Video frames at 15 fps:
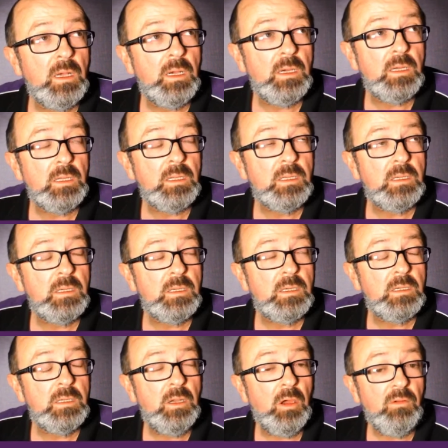uh,
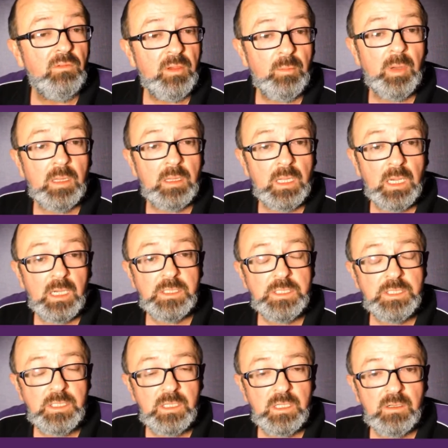November
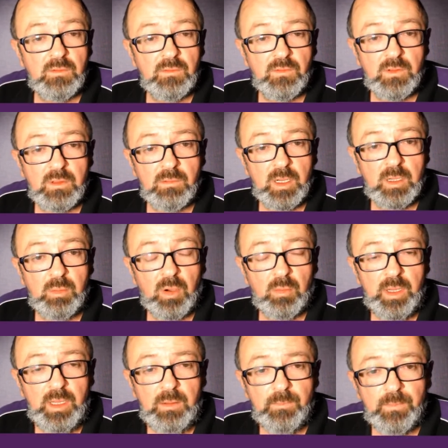last year for the Red
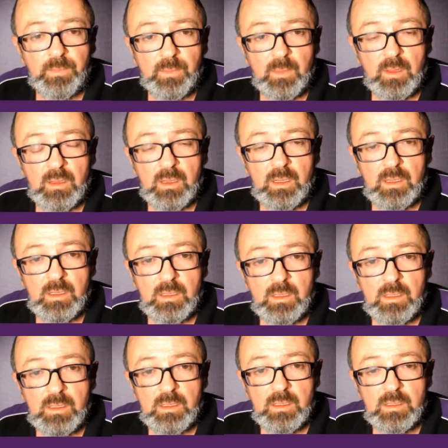Poppy,
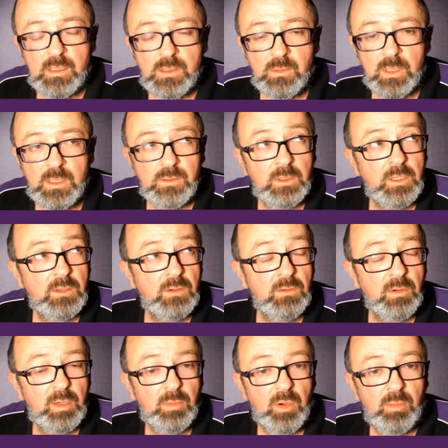uh, the 2022
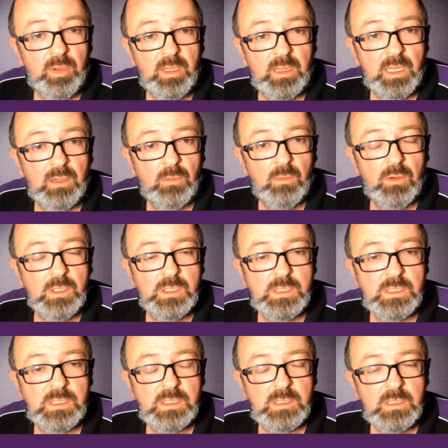Red Poppy. That
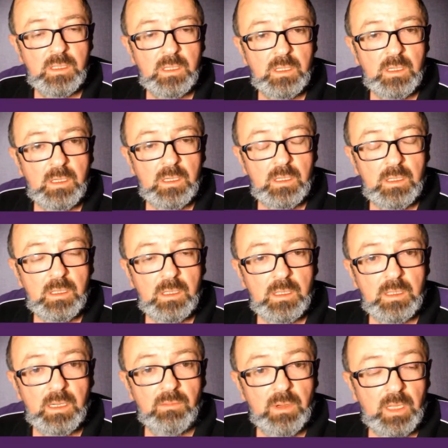was uh,
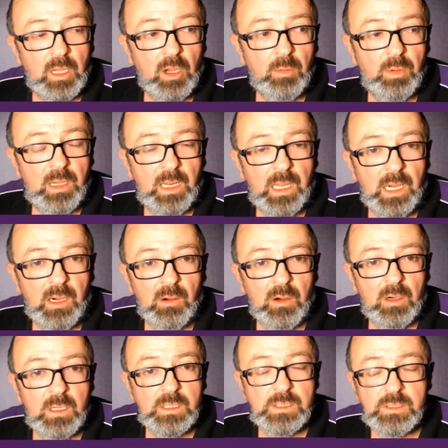that really opened our
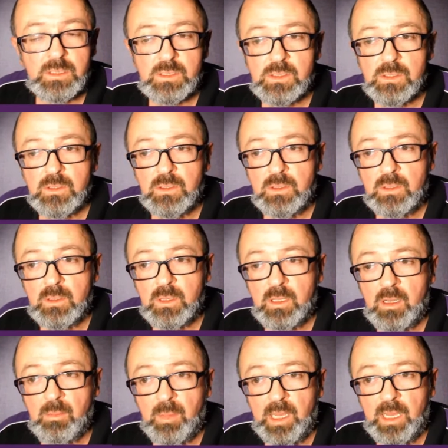eyes to the
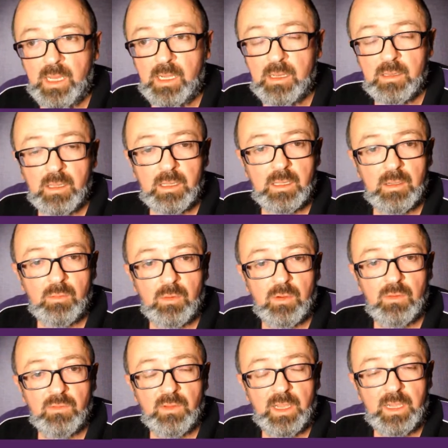demand that there
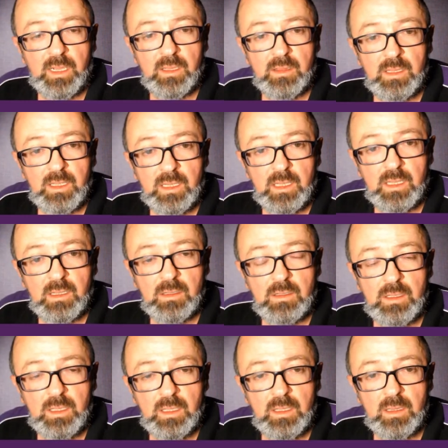was out there
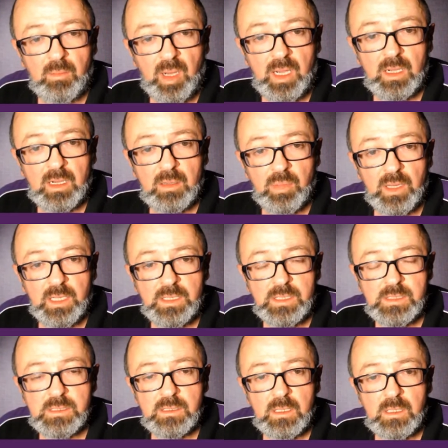in the
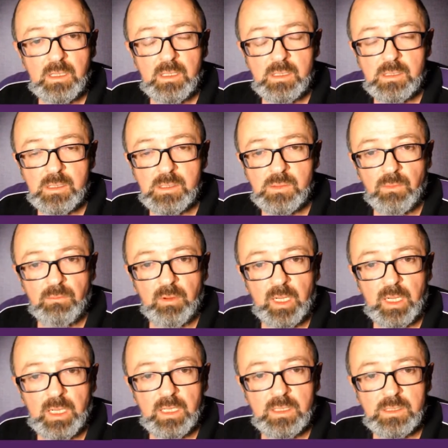marketplace, just with
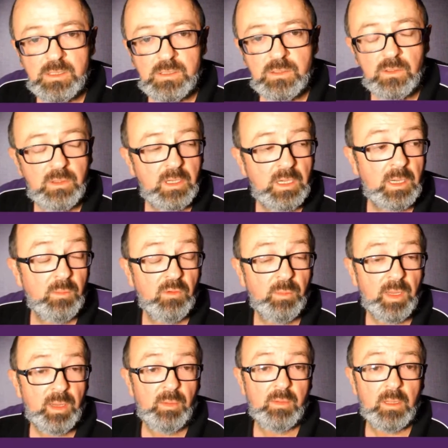regards to the number of
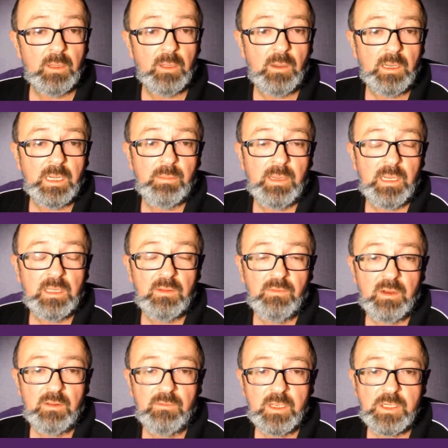people that lined up out the
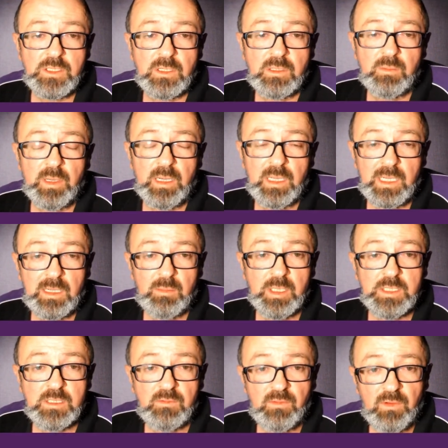front of our shop and how
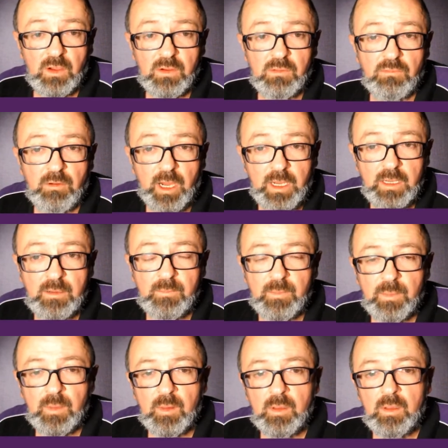much the phone rang.
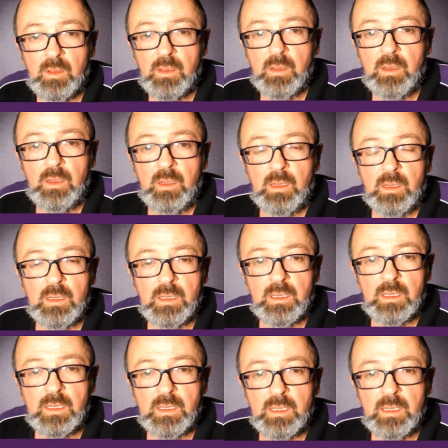
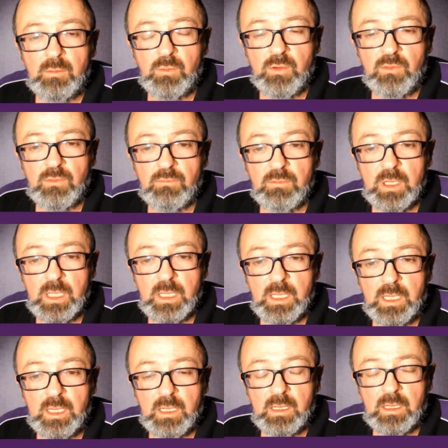Uh, it was
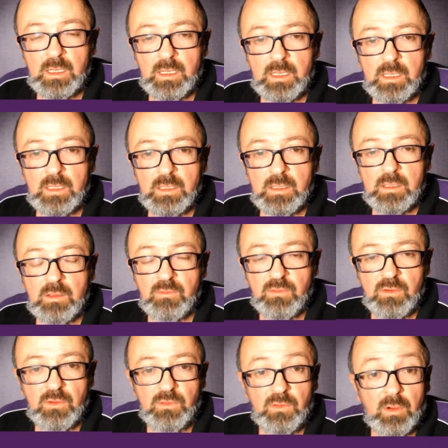really uh, the
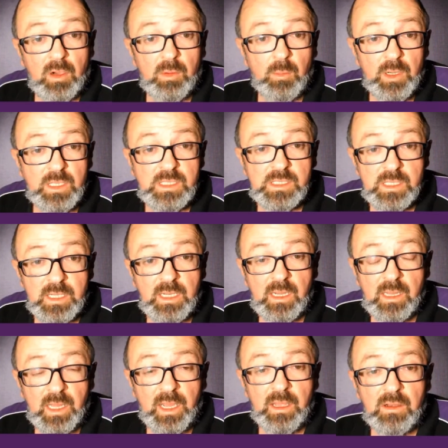first time we'd
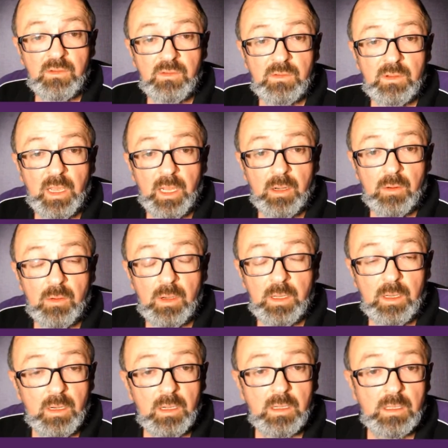seen that at all,
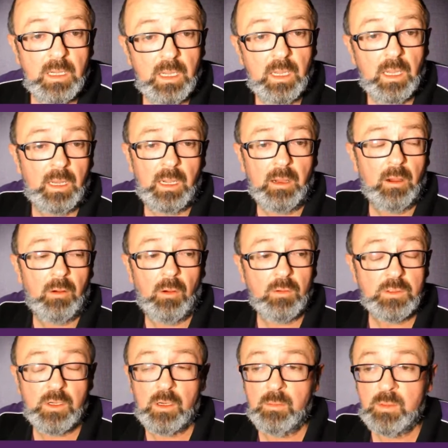you know, uh, in our
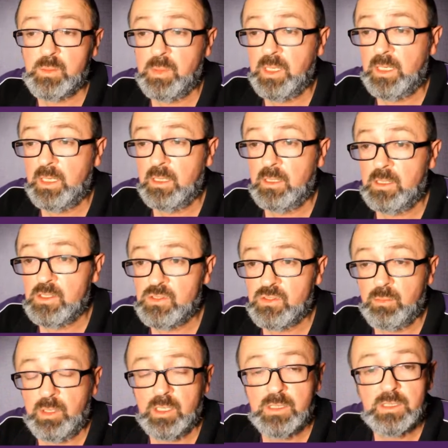whole time as being
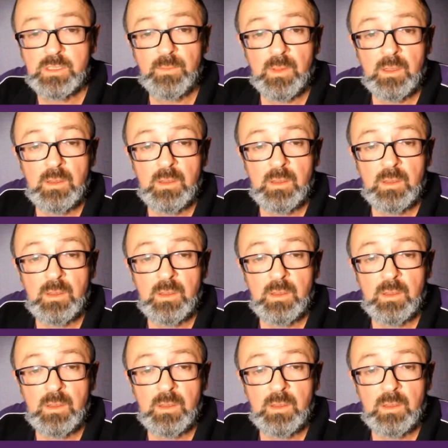distributors.